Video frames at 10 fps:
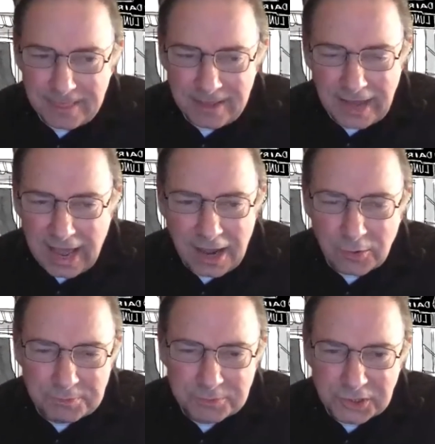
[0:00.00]
how
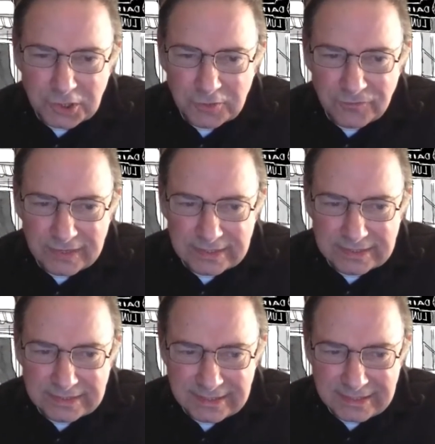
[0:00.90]

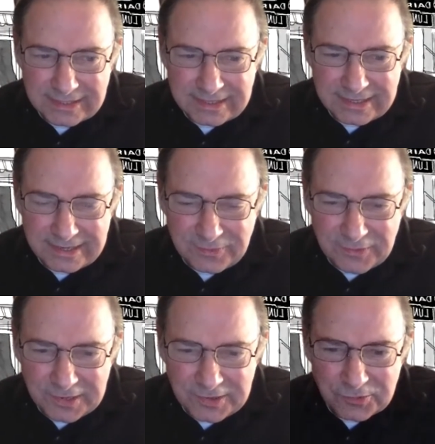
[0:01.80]
observant
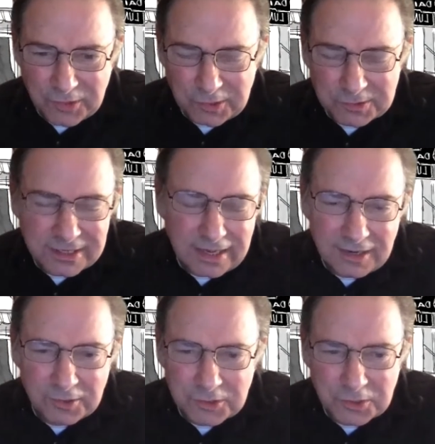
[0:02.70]
the hotel
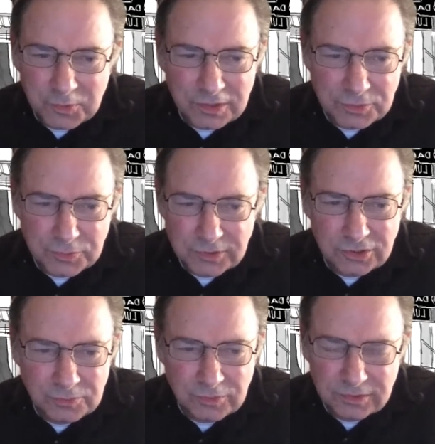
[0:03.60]
owner was
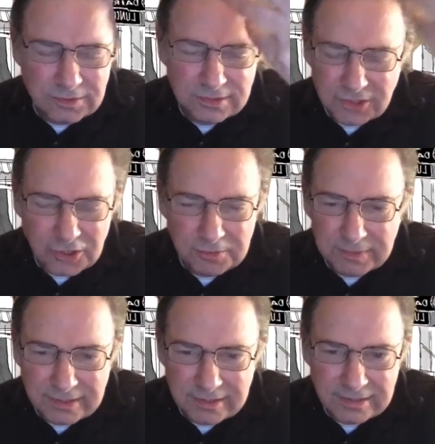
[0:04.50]
would
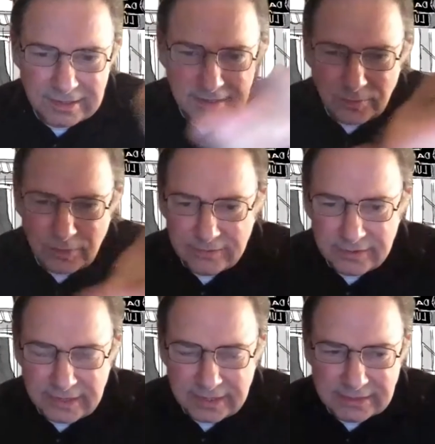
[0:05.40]
determine whether
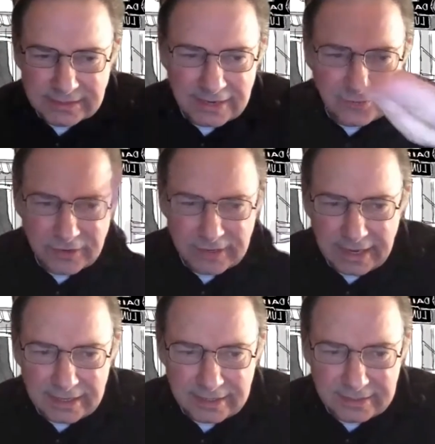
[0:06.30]
they
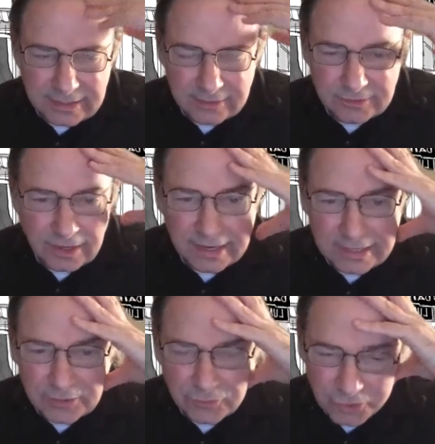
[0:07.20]
segregated their
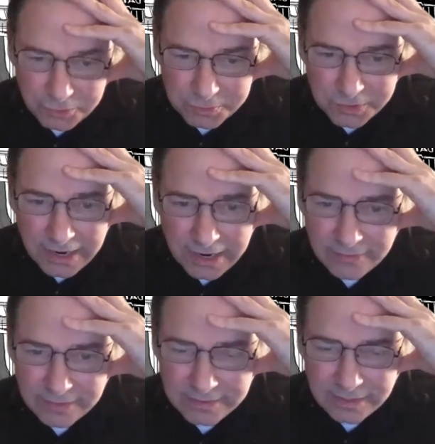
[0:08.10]
dining rooms or how
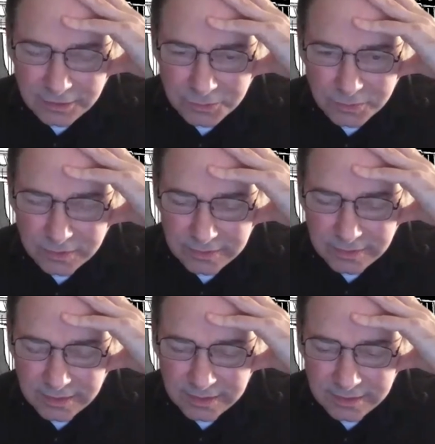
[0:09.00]
they dealt with
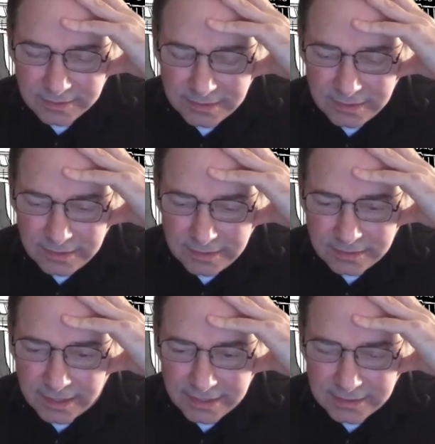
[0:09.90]

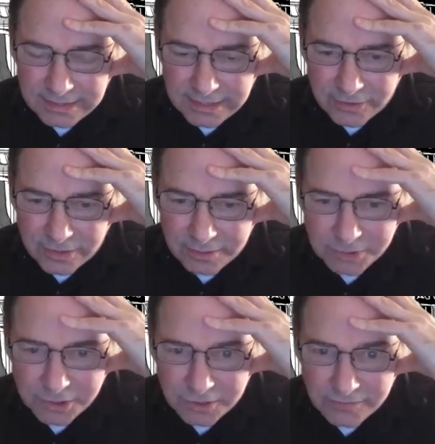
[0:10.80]
dietary
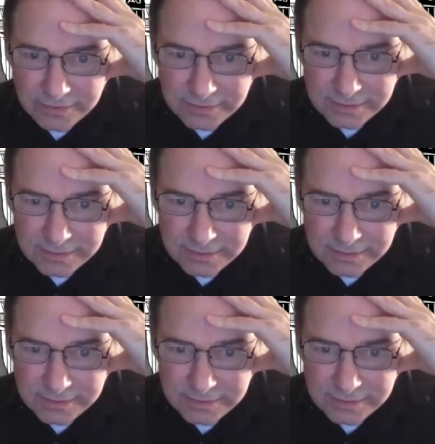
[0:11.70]
observance.